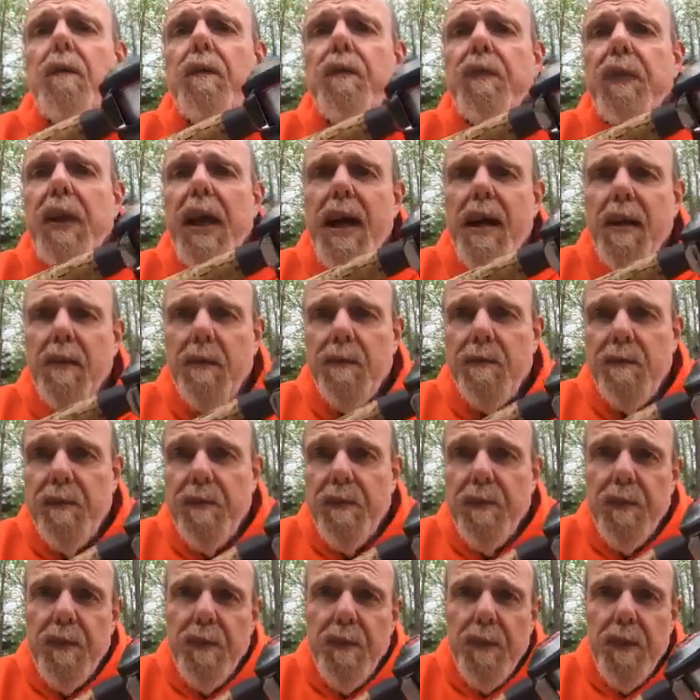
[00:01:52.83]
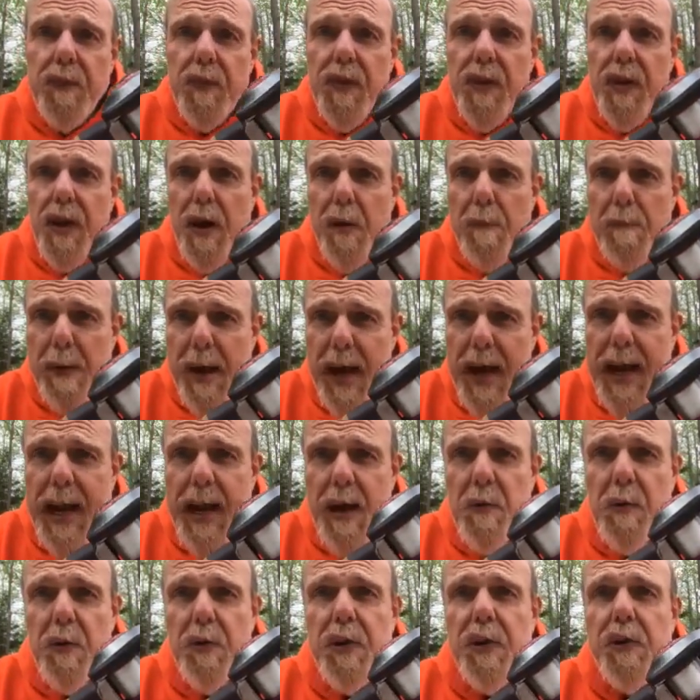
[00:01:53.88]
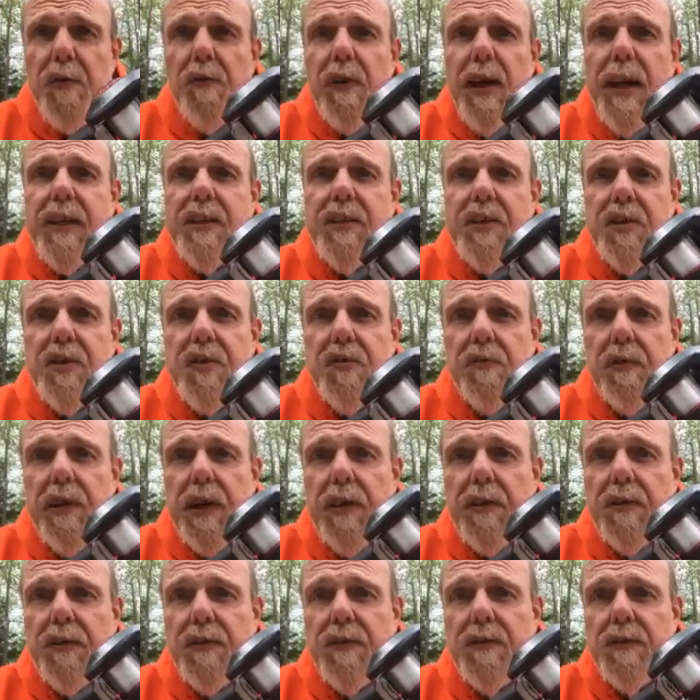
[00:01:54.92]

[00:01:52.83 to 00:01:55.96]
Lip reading: Now, about how I'm going to rate this reel.